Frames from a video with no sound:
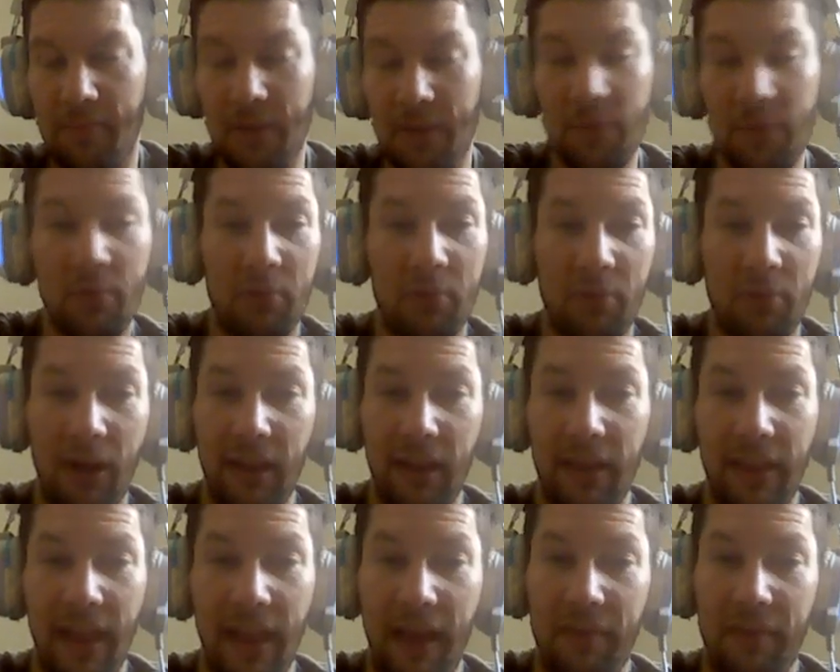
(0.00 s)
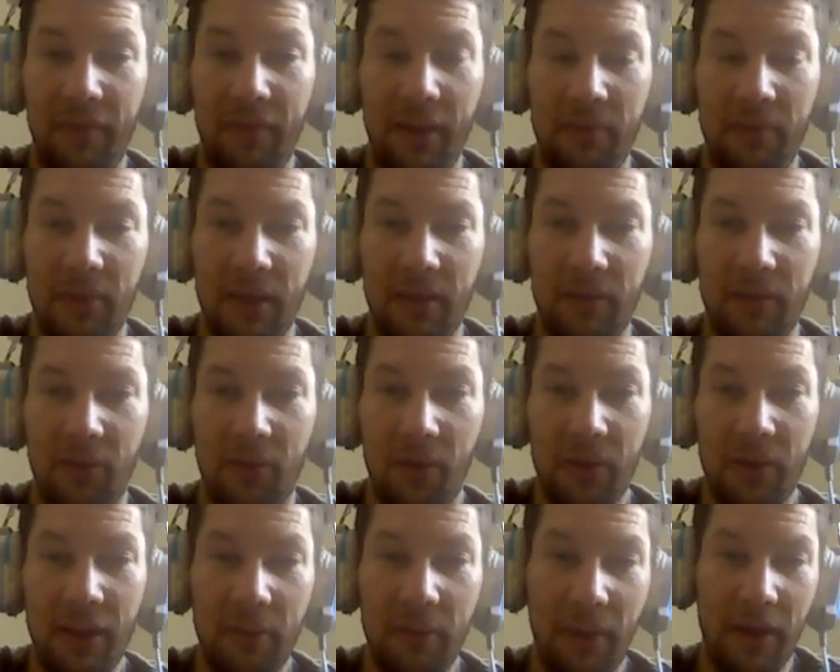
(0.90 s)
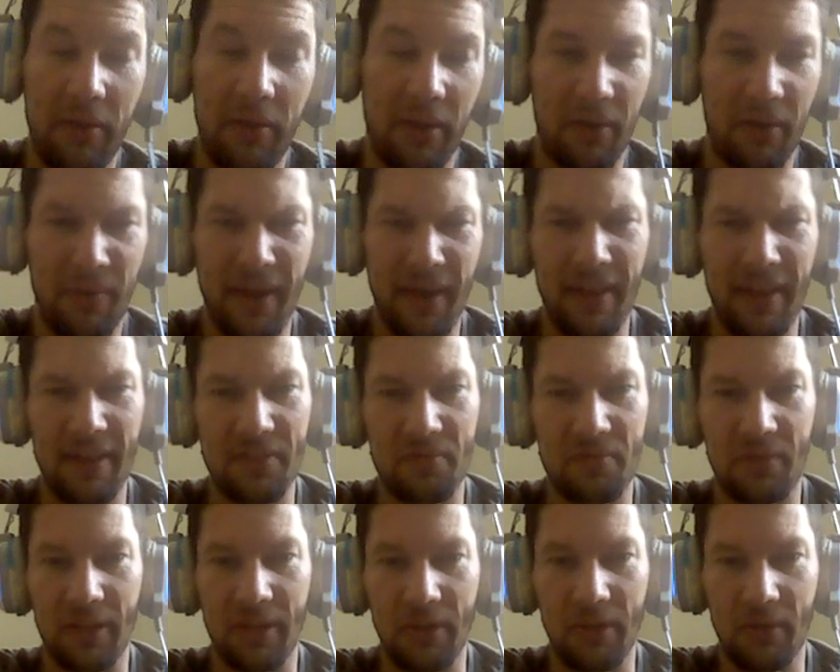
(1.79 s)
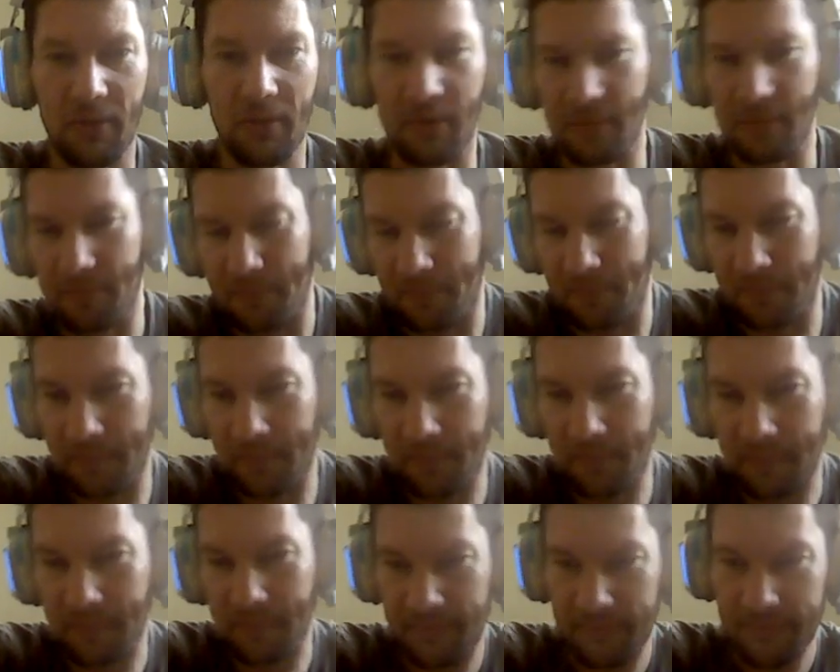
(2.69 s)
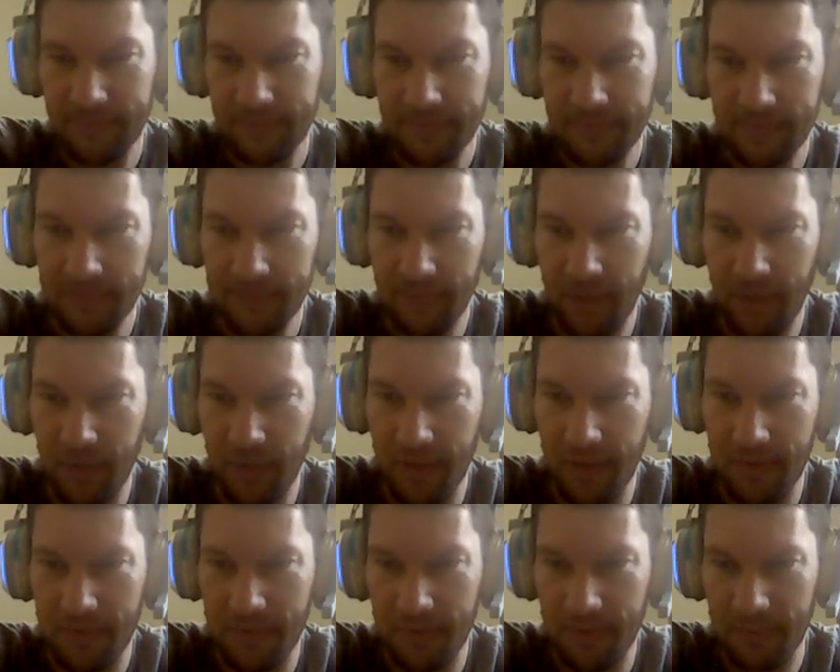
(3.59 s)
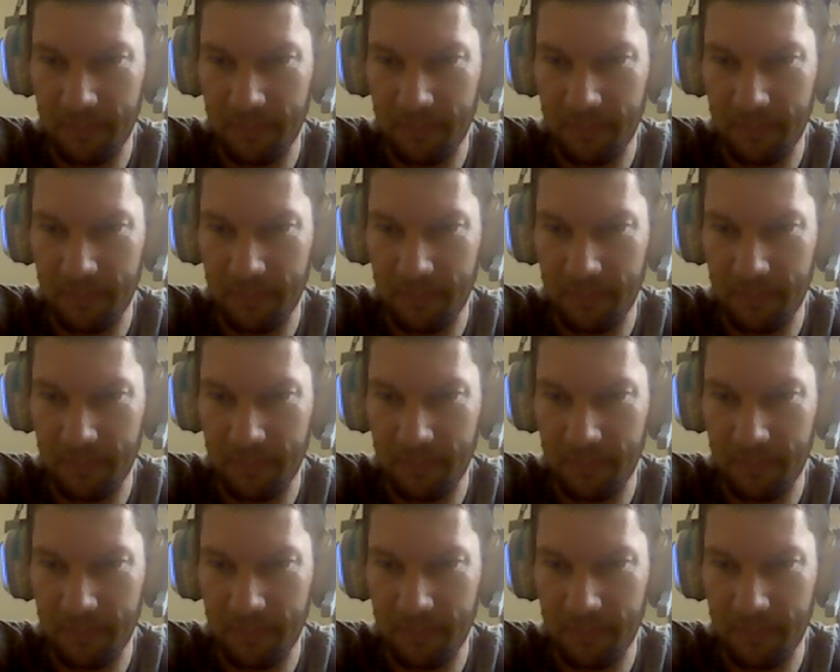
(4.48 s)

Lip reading: People would probably laugh at me, or they might think, "Wow, that's really cool." Who knows?